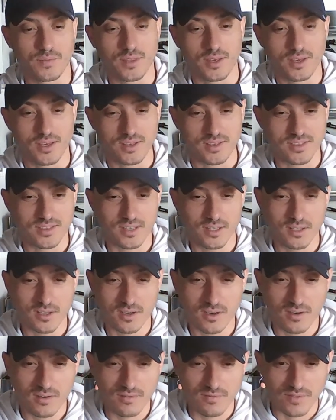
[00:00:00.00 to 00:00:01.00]
the
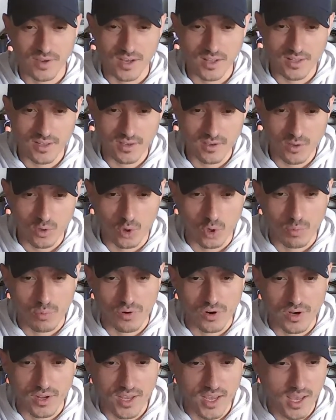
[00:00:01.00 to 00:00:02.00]
Silicon Valley
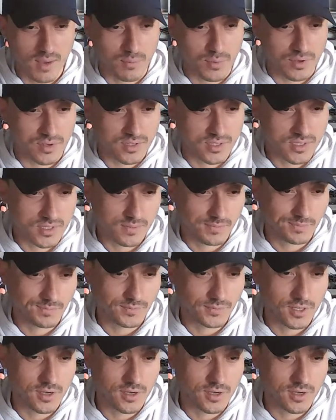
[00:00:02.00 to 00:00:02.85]
corporate campus.